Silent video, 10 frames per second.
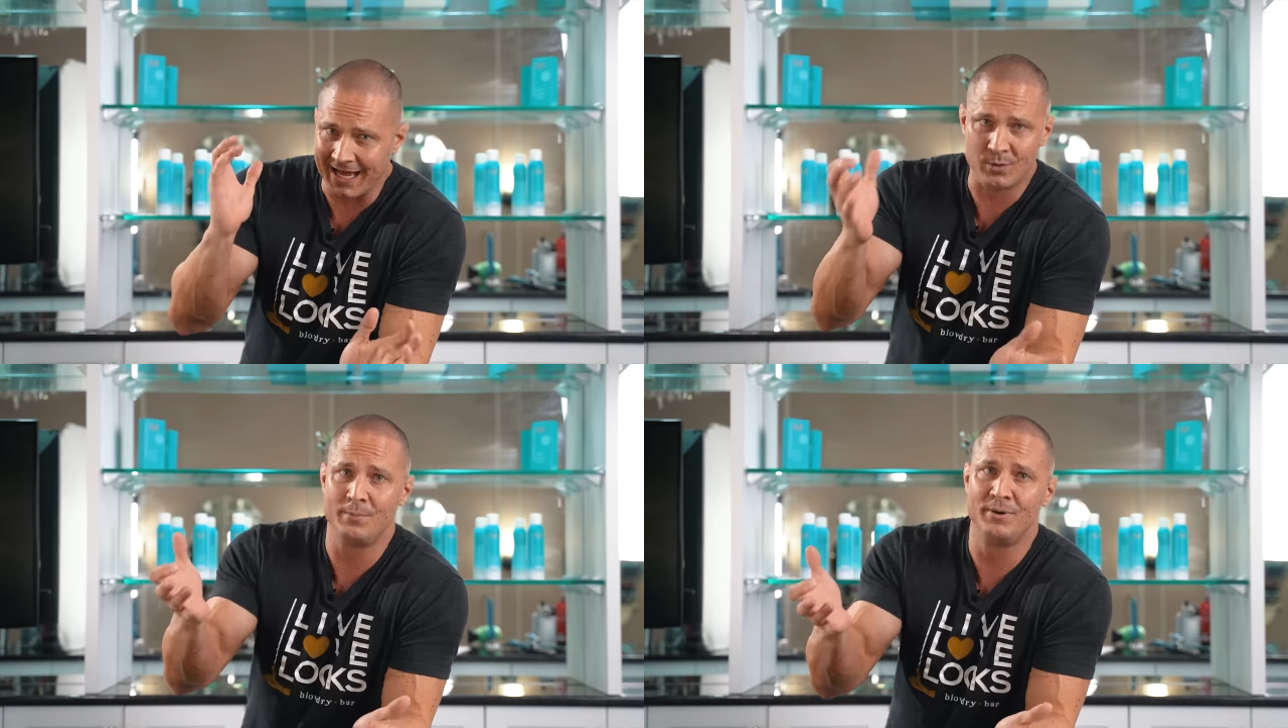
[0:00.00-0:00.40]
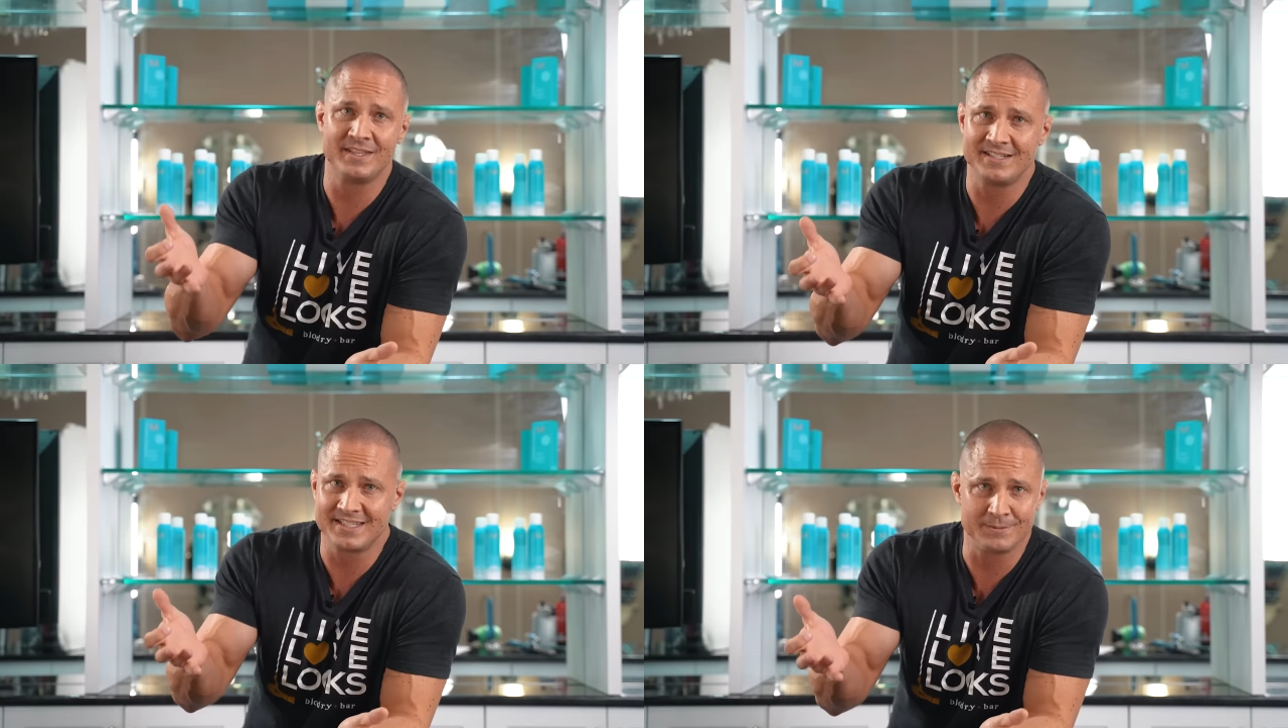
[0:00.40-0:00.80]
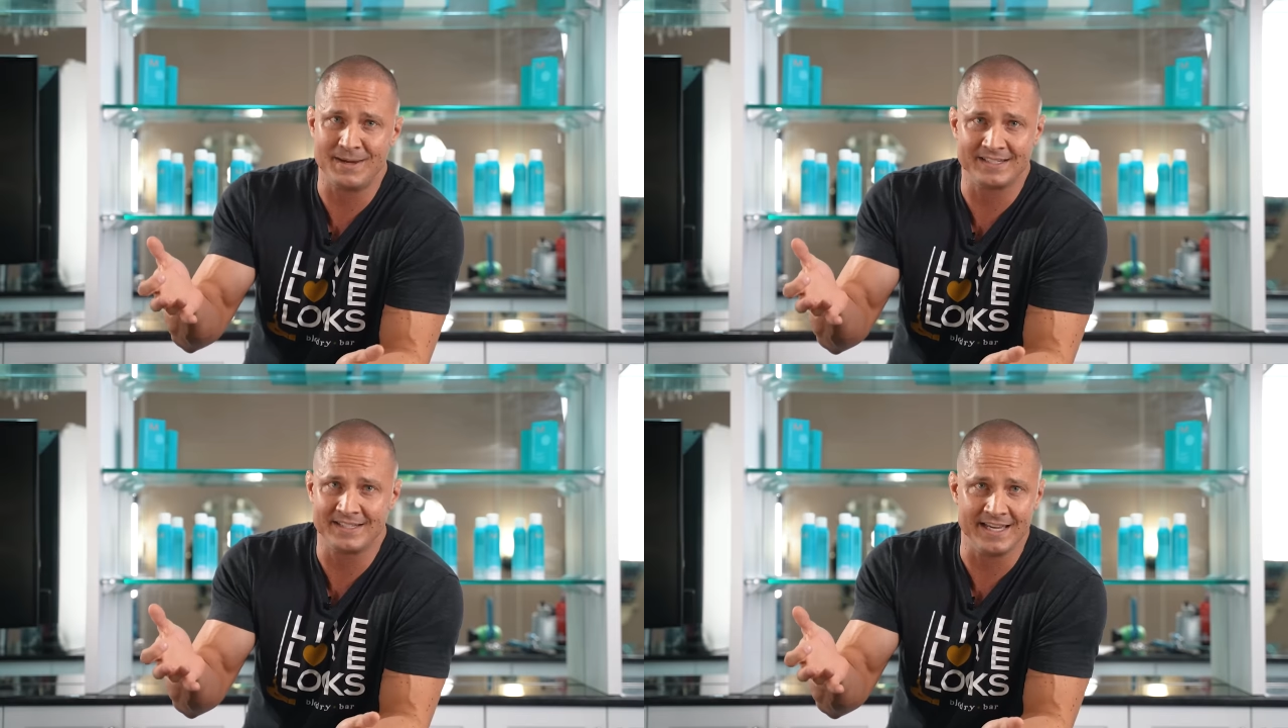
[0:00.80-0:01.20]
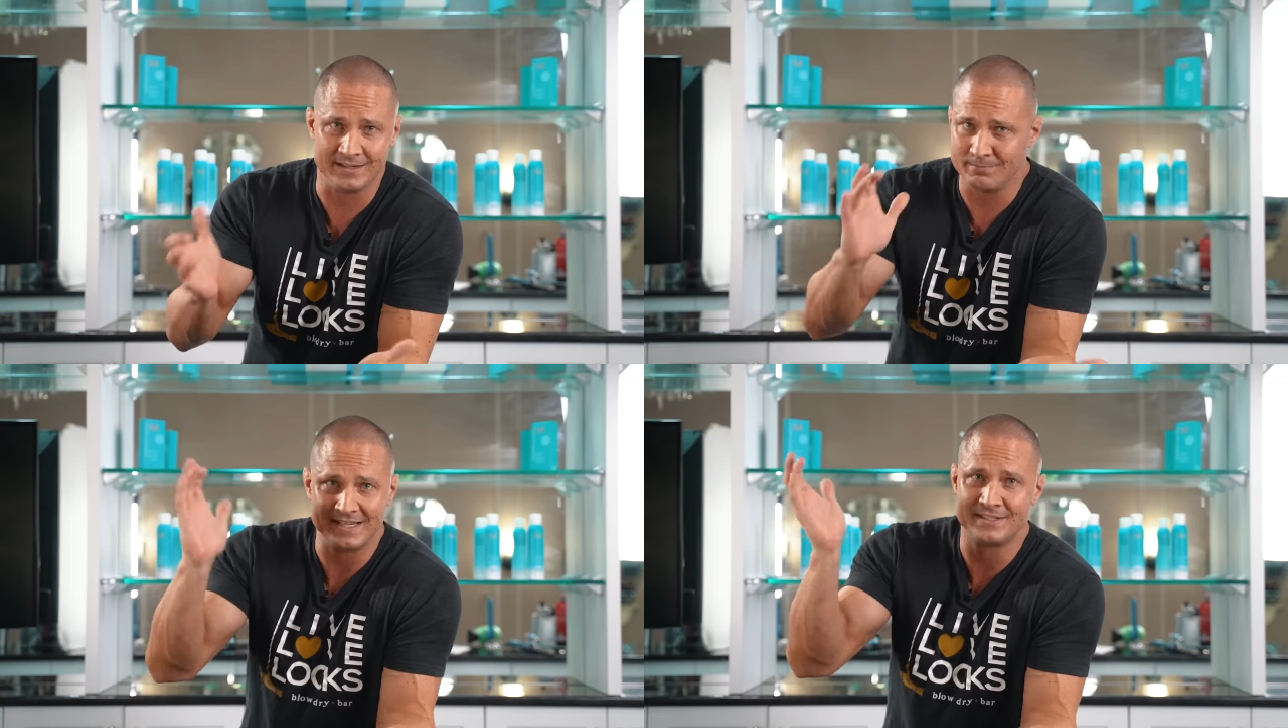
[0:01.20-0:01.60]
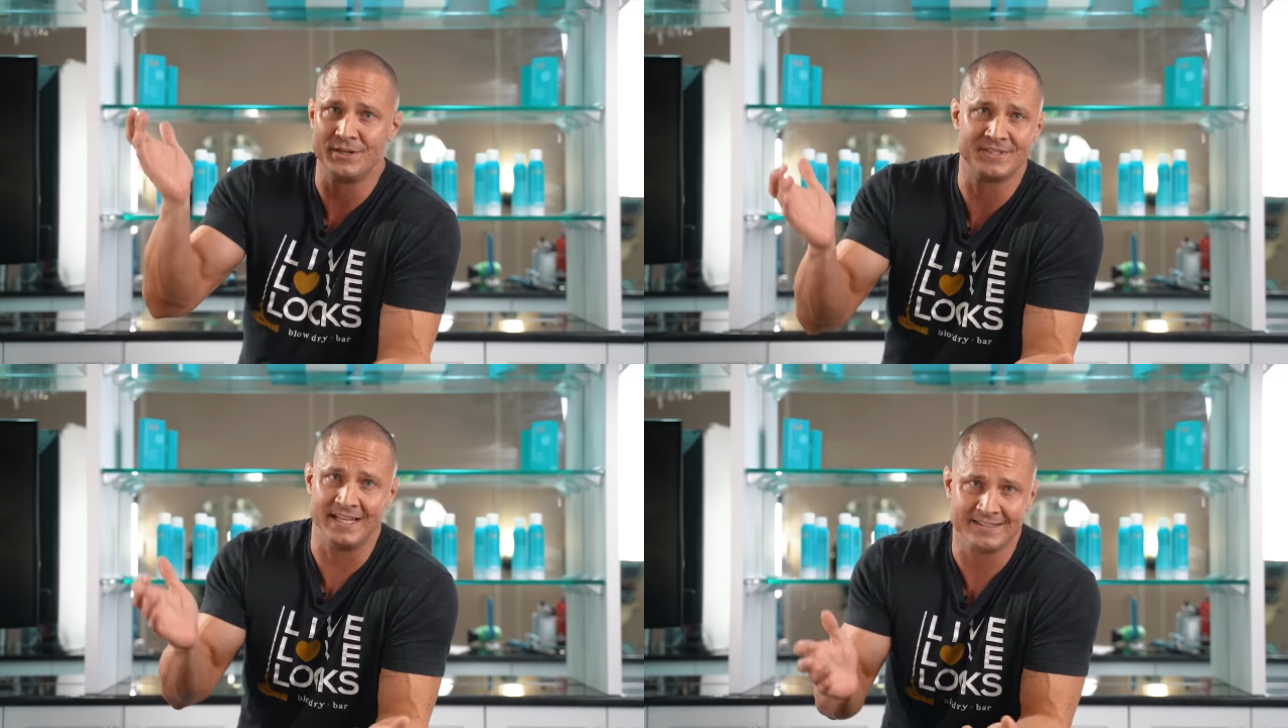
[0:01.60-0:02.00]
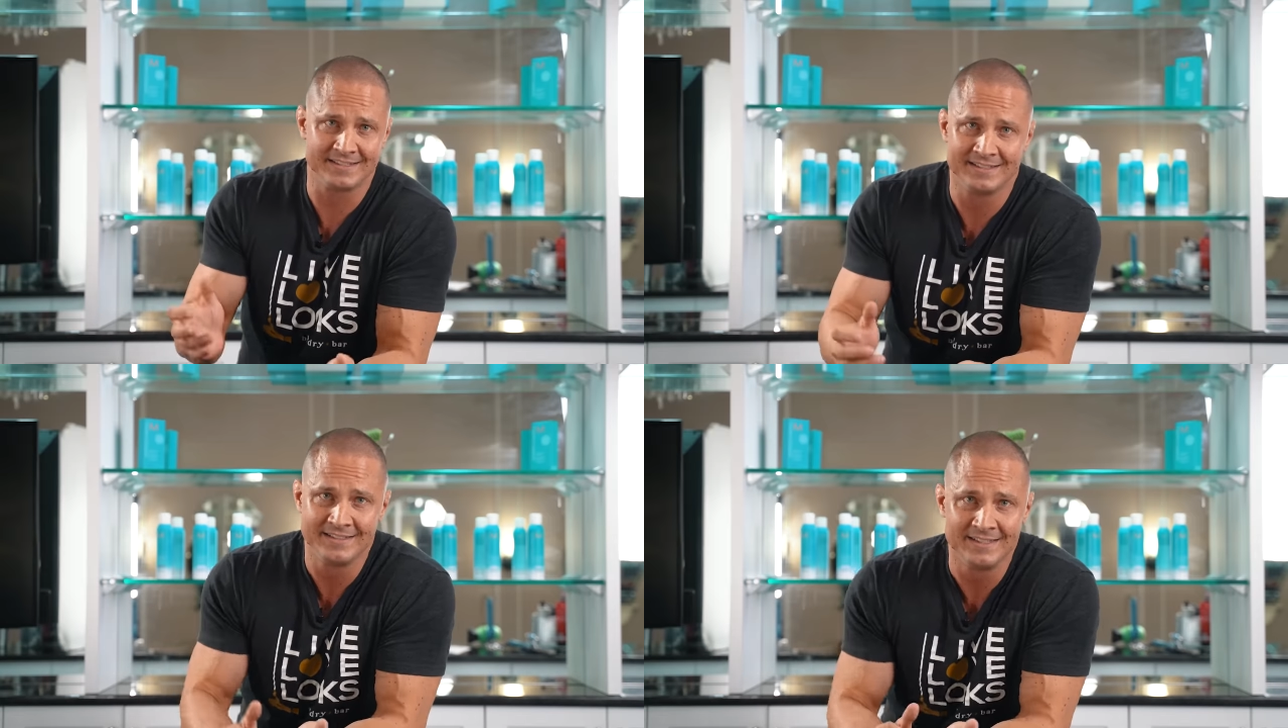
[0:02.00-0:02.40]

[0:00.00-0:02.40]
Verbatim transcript: How do I put these things back together? It makes no sense.